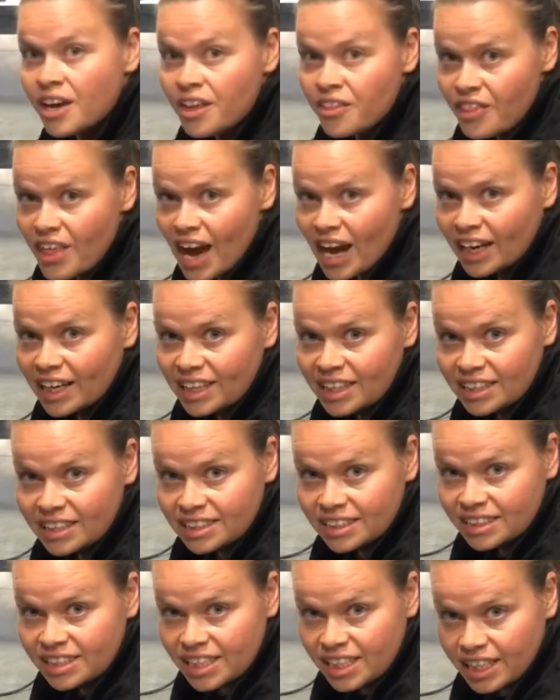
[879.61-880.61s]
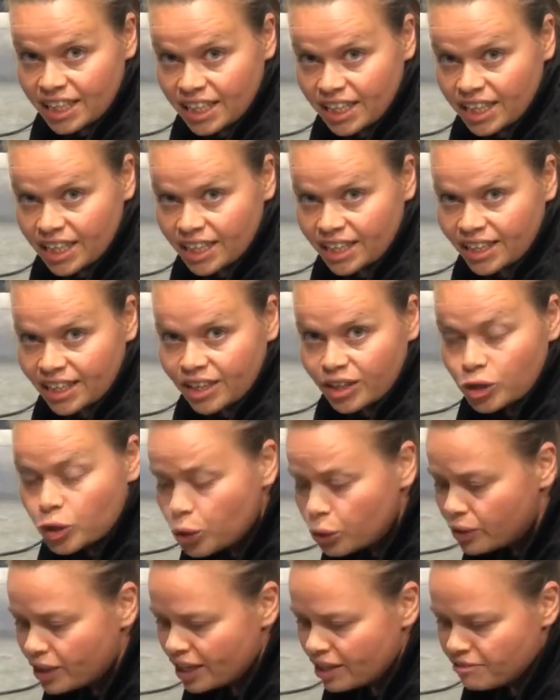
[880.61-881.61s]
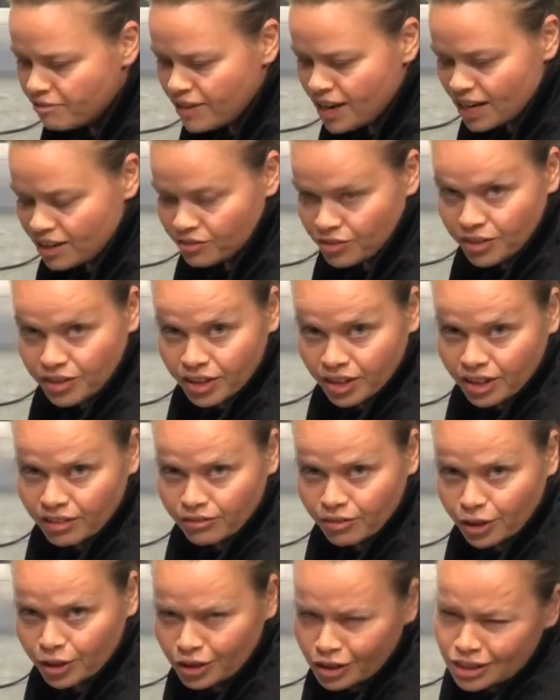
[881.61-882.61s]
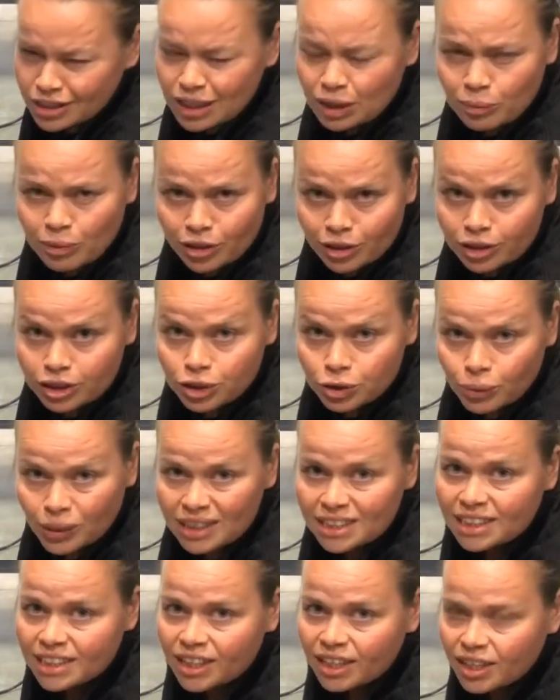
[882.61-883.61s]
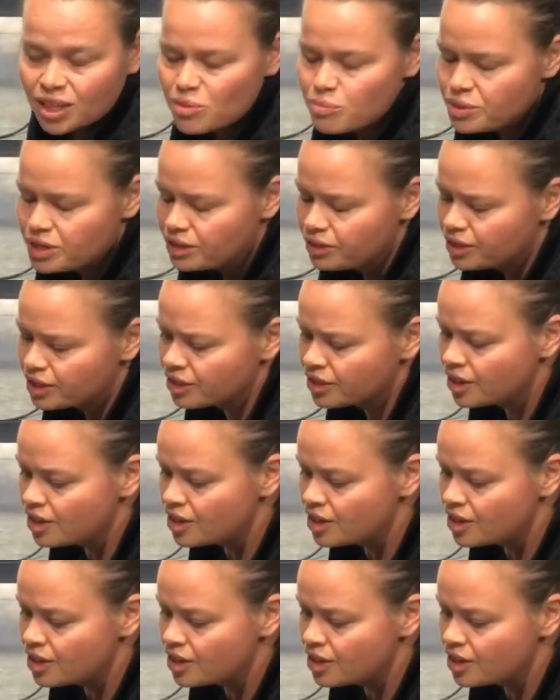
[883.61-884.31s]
That is the cooling fan for the converter, similar to what's in a computer.